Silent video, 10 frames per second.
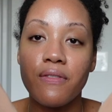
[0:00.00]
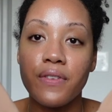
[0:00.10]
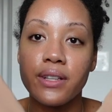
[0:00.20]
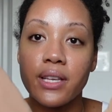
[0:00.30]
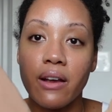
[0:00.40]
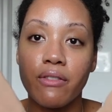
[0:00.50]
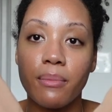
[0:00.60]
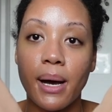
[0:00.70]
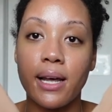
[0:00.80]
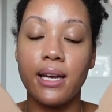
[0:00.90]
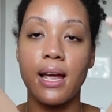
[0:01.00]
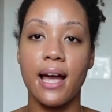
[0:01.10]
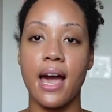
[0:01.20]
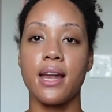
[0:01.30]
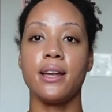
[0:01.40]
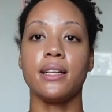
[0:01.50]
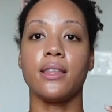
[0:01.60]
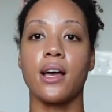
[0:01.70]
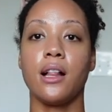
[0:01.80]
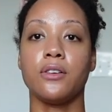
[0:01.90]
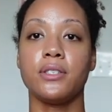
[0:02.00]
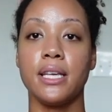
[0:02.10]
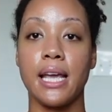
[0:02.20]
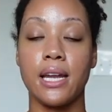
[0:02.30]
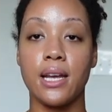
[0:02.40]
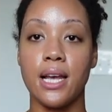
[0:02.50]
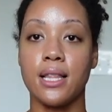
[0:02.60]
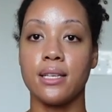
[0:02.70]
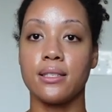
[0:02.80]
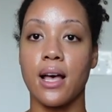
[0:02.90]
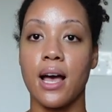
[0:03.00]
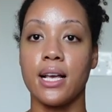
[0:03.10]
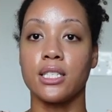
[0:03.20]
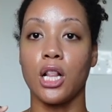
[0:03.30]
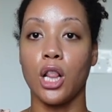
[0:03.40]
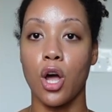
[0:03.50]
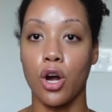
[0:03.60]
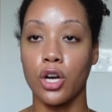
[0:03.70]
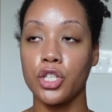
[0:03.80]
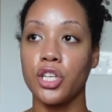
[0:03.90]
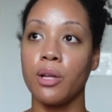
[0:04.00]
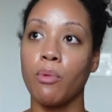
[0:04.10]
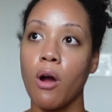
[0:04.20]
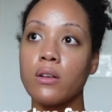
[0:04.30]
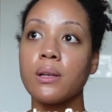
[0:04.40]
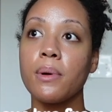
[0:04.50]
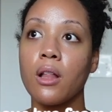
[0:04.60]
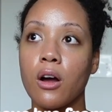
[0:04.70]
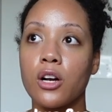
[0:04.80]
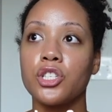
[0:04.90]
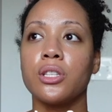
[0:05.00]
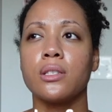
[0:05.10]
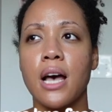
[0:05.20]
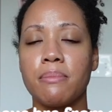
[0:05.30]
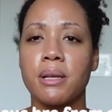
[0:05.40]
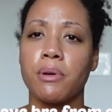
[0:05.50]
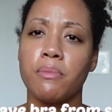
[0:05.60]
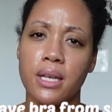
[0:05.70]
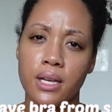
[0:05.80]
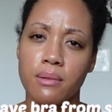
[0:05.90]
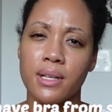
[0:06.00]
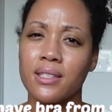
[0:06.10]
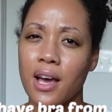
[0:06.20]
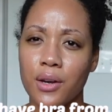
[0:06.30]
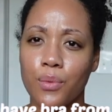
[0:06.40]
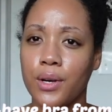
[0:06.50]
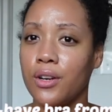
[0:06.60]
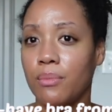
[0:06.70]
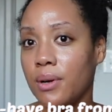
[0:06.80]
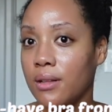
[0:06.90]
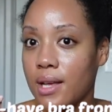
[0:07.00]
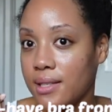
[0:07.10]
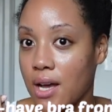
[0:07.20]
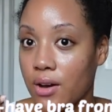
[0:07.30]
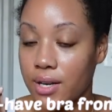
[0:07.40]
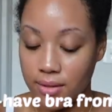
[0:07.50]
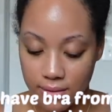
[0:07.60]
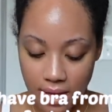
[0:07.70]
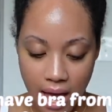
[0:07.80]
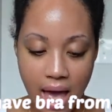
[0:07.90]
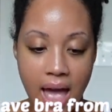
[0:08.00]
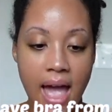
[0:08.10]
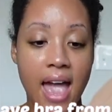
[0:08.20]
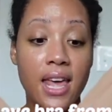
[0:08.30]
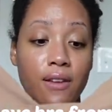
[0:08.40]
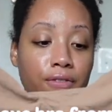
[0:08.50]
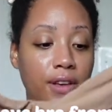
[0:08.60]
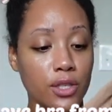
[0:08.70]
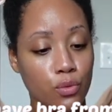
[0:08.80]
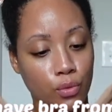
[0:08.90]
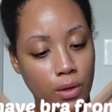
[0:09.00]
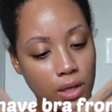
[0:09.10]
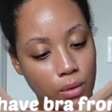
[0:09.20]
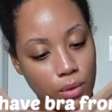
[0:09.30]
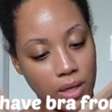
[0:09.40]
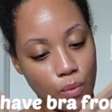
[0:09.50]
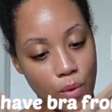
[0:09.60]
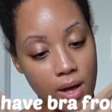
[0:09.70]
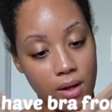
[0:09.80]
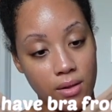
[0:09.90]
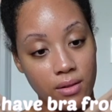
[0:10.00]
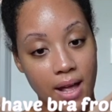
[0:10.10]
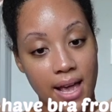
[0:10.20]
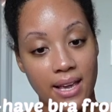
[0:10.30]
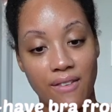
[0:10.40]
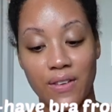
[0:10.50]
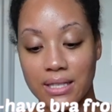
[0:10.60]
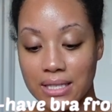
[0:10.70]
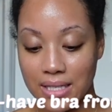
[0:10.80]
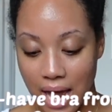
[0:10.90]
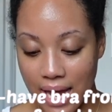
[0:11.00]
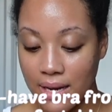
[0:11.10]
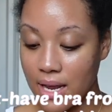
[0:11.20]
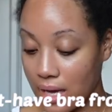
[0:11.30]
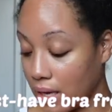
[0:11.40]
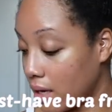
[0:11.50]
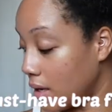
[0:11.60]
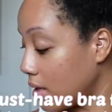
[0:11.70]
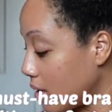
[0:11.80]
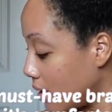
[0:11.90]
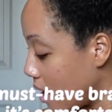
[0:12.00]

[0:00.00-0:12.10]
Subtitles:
Fits Everybody. I got it in the color Sienna and the size large. And the bras, I'm a large, and the tops, I'm a medium. It's kind of weird, but that's how it is. And it fits really, really well. Like if it's tight and good.